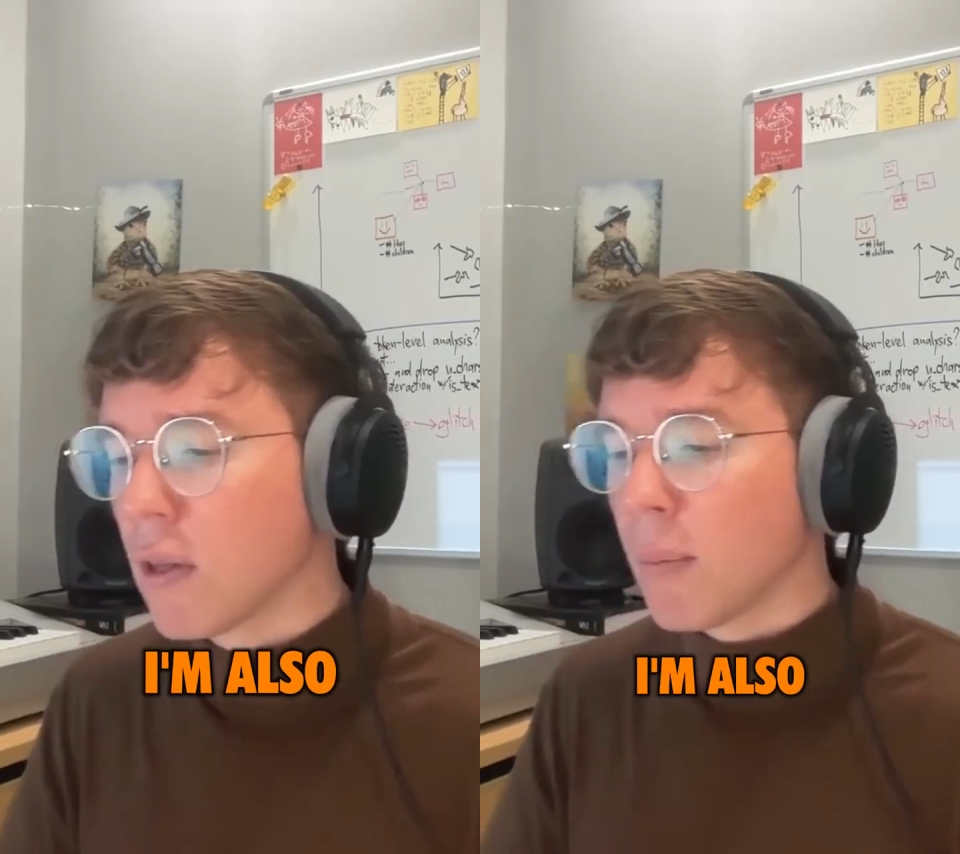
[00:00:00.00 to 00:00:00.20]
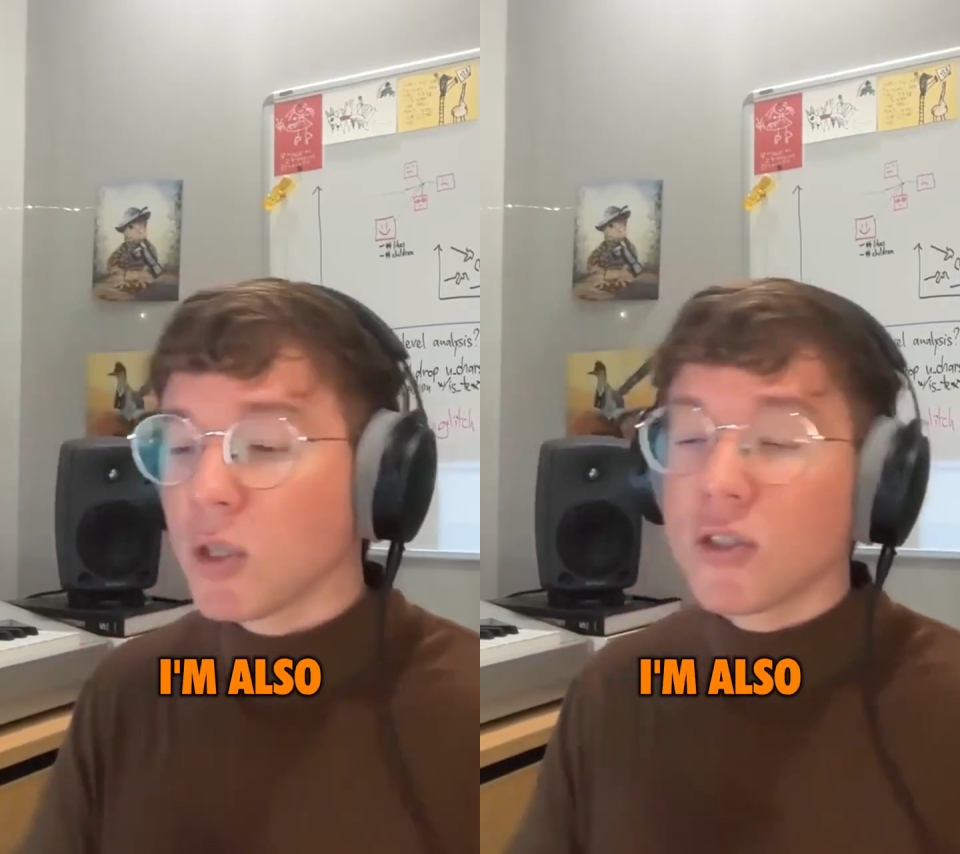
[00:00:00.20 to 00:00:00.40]

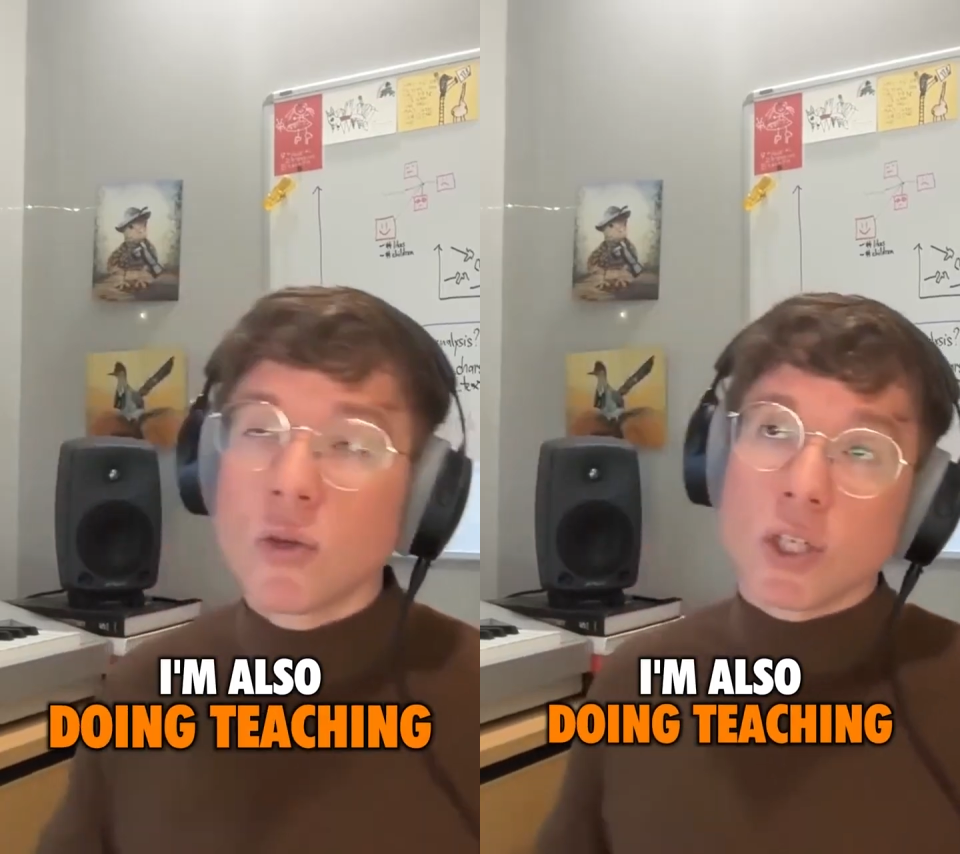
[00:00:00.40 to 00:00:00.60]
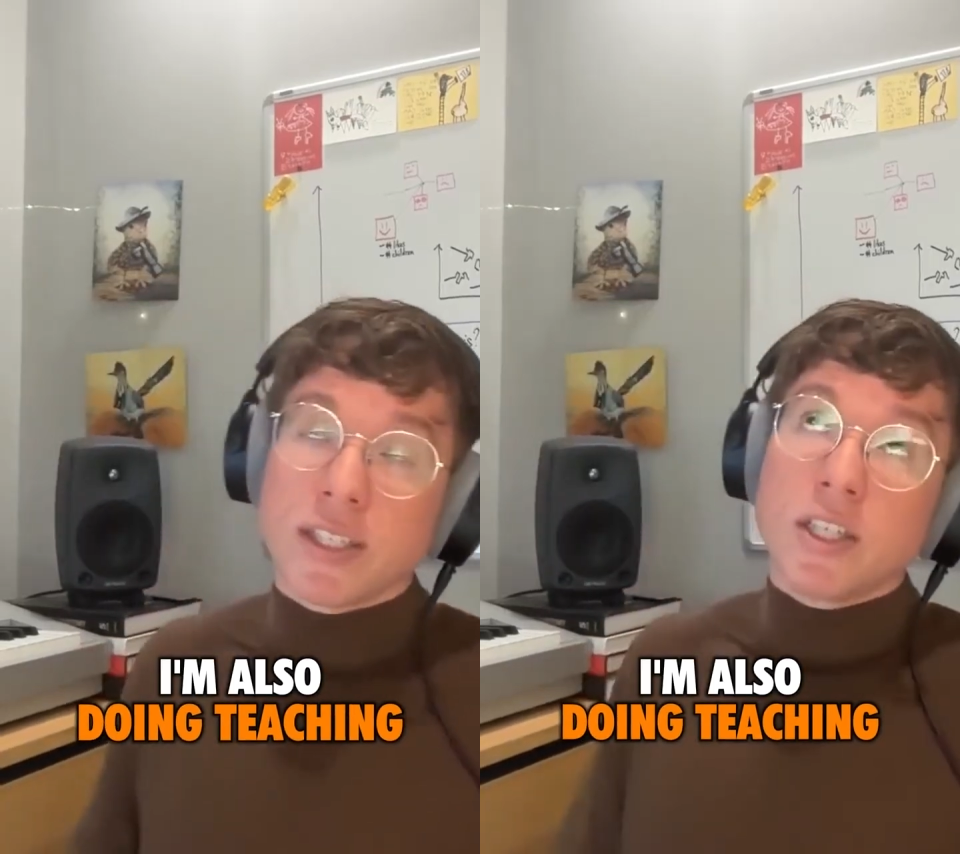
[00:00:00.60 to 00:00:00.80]
I'm also
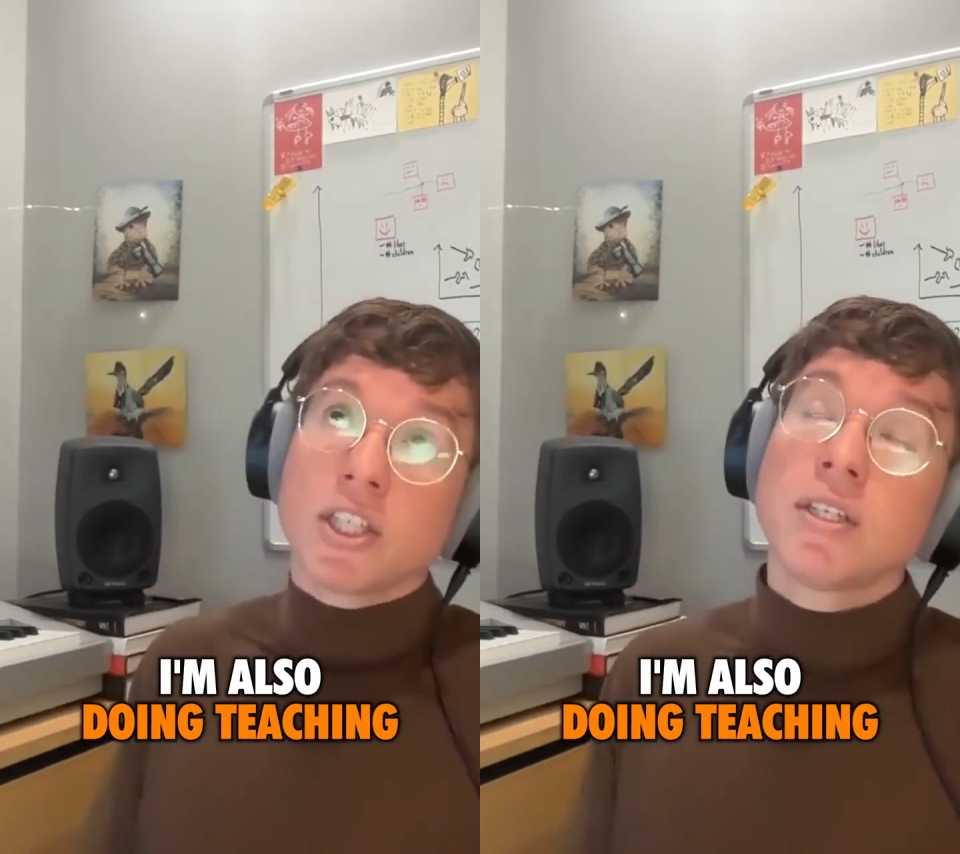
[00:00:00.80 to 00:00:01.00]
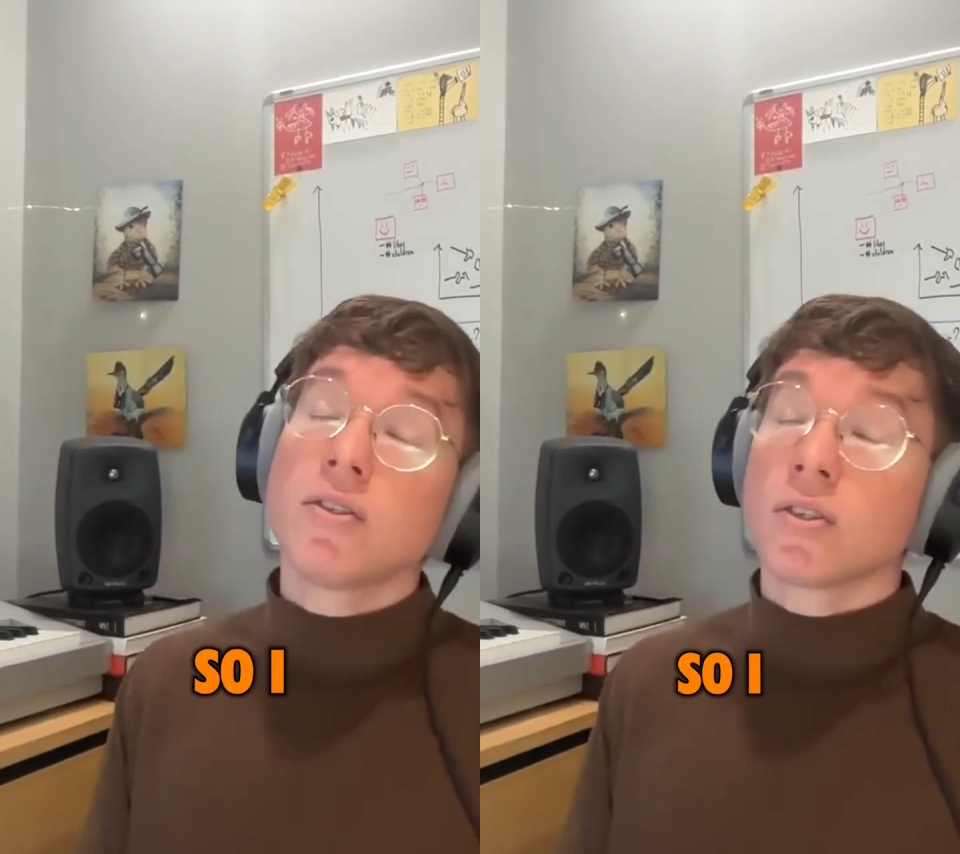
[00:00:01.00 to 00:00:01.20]
doing
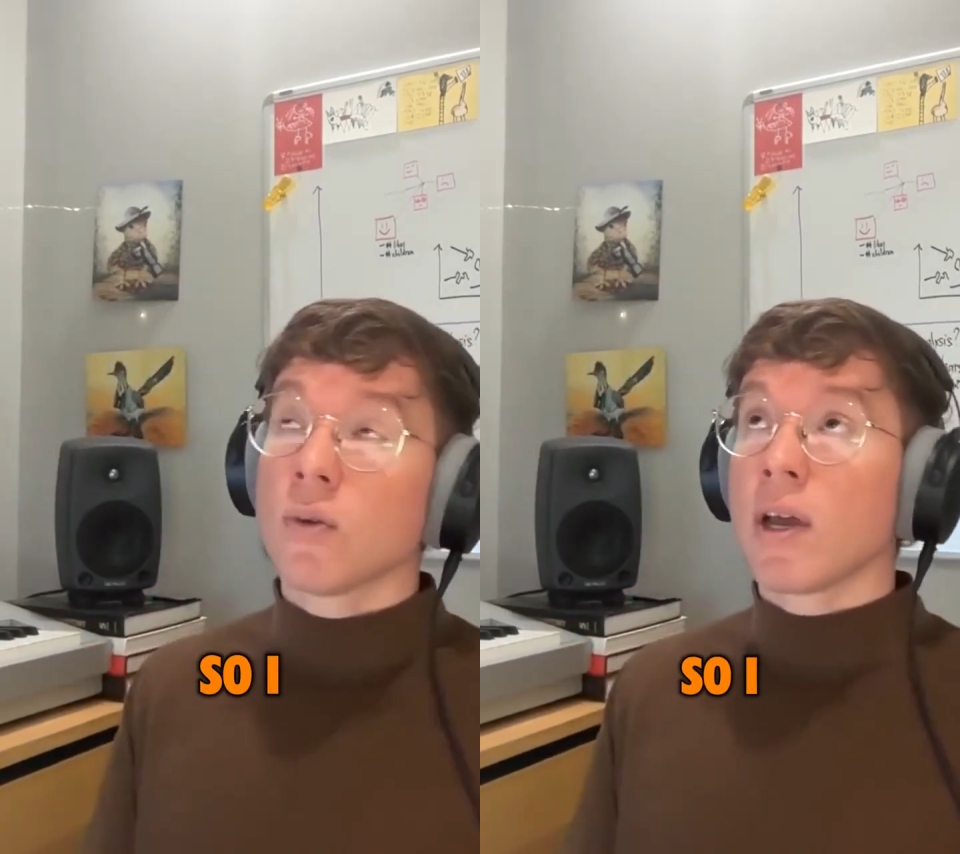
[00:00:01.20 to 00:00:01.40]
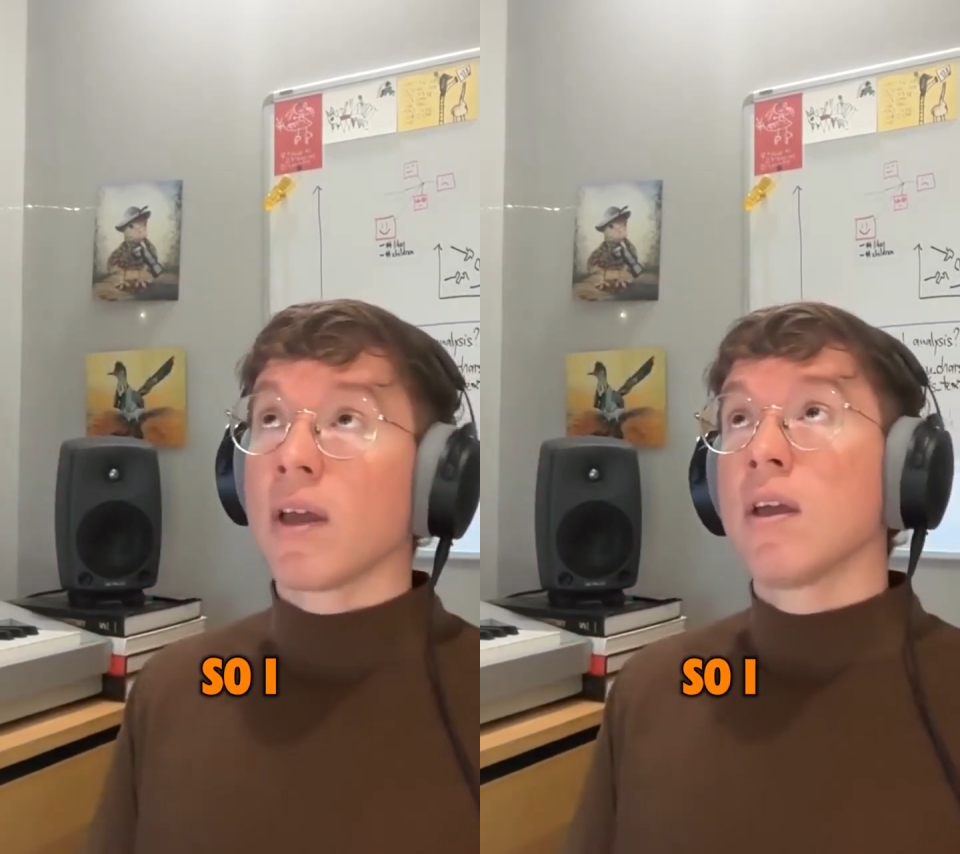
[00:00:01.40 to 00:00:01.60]
teaching,
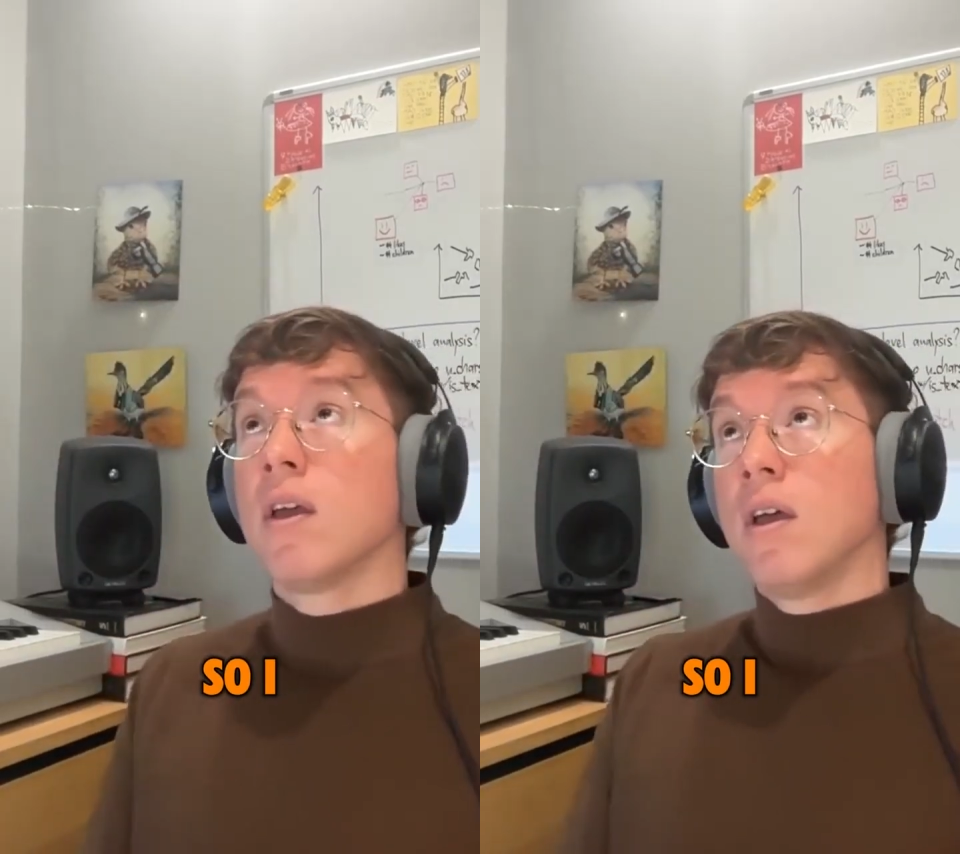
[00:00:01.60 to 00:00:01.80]
so I